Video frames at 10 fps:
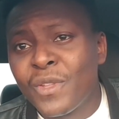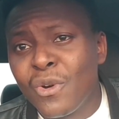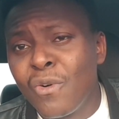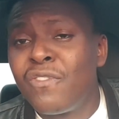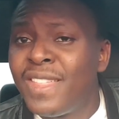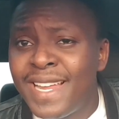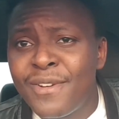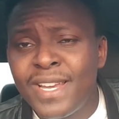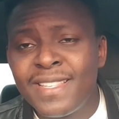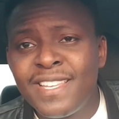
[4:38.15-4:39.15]
of
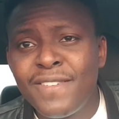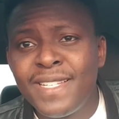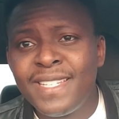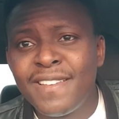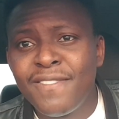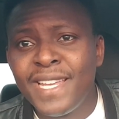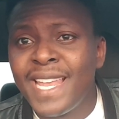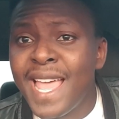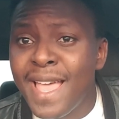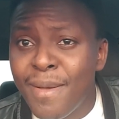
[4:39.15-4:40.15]
$377
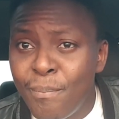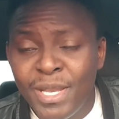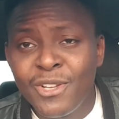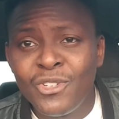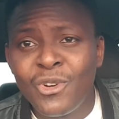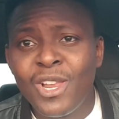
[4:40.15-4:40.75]
billion